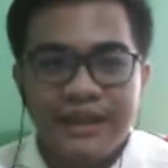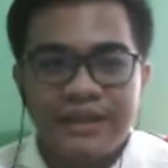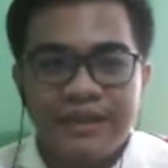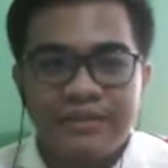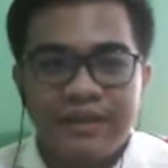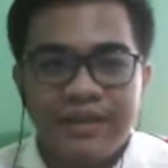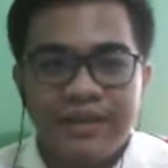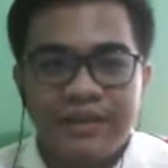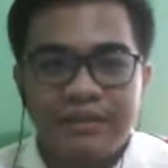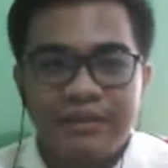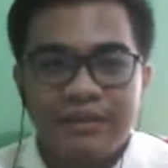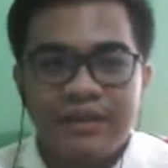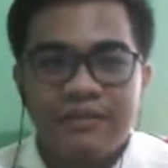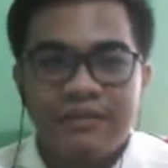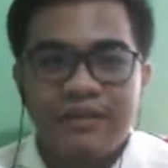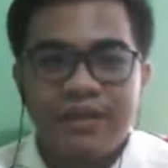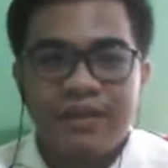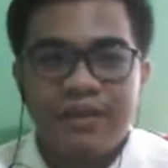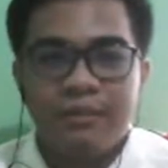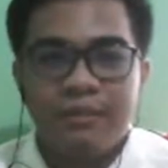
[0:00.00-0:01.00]
of
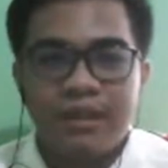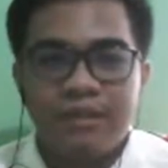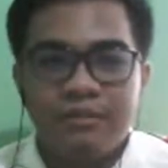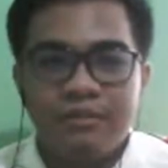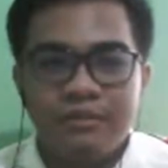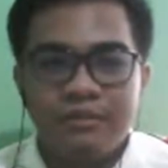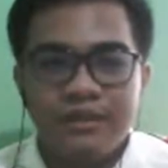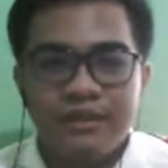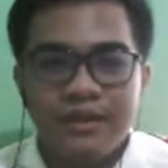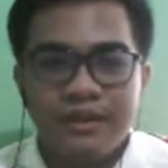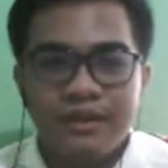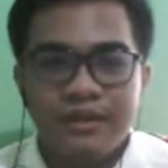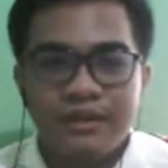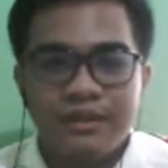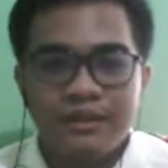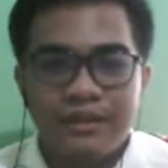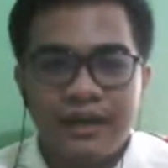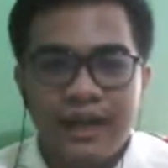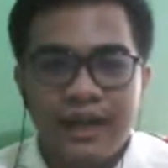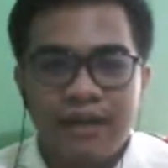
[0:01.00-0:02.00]
aircrafts are balloons,
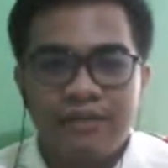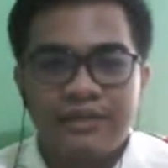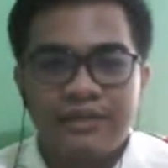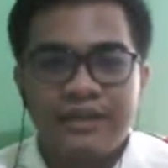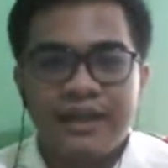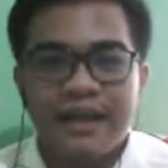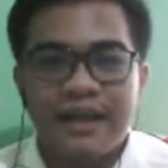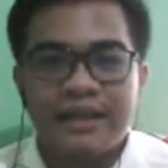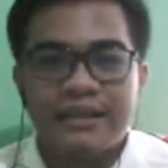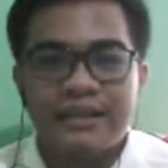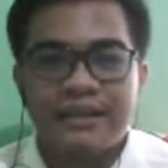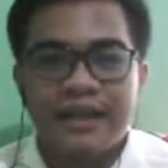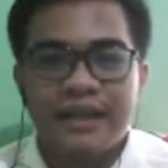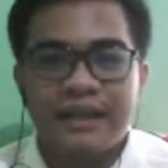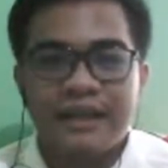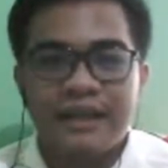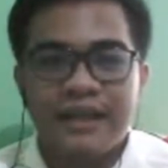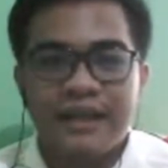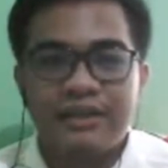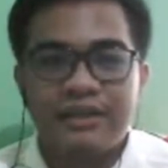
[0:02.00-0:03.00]
aerostats, and
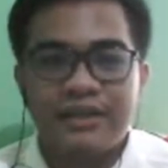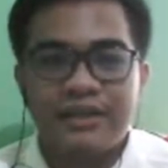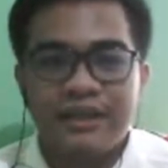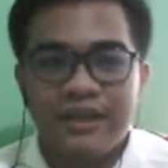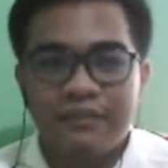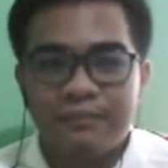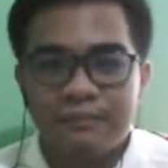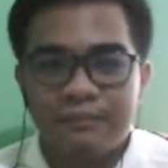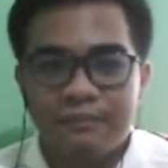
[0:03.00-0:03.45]
an airship.